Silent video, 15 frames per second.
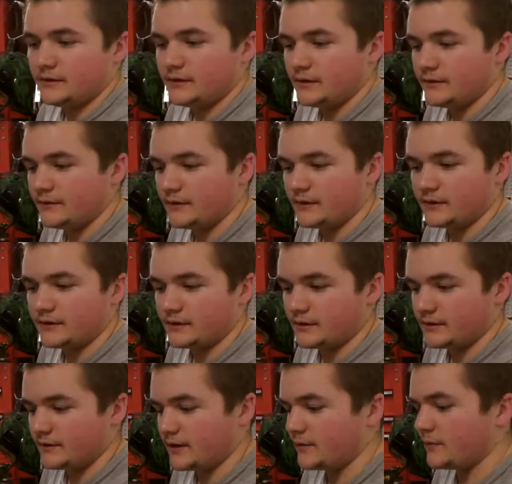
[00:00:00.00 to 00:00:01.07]
And then
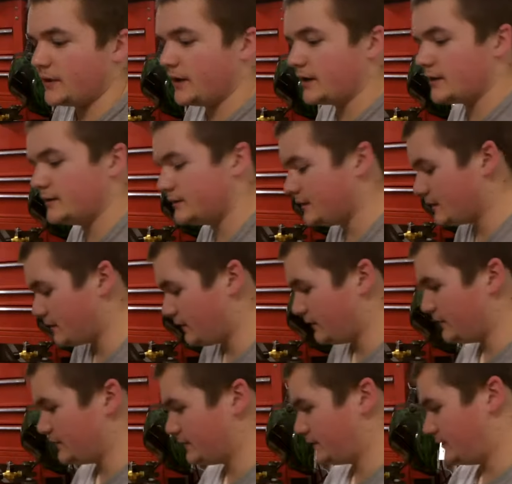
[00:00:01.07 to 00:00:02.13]
uh, that way I can tuck all
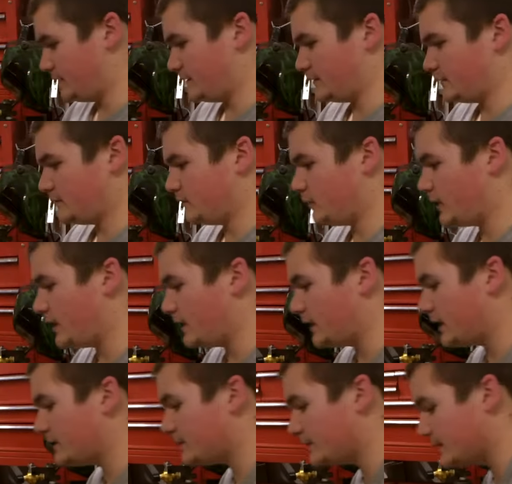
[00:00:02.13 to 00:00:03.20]
this uh, way
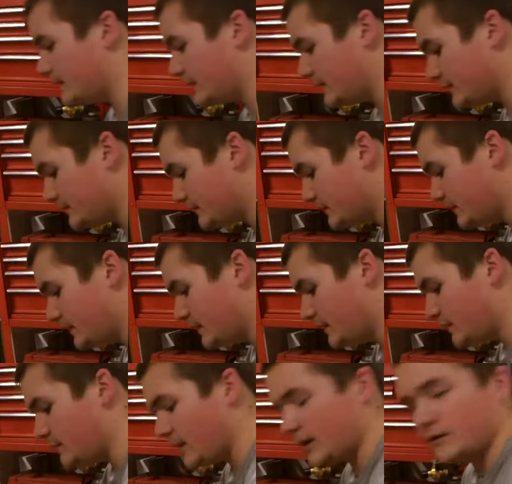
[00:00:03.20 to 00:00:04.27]
nice and neat,
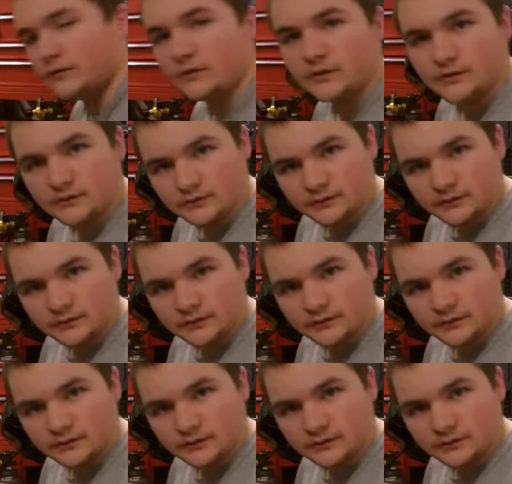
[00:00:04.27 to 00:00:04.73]
make it look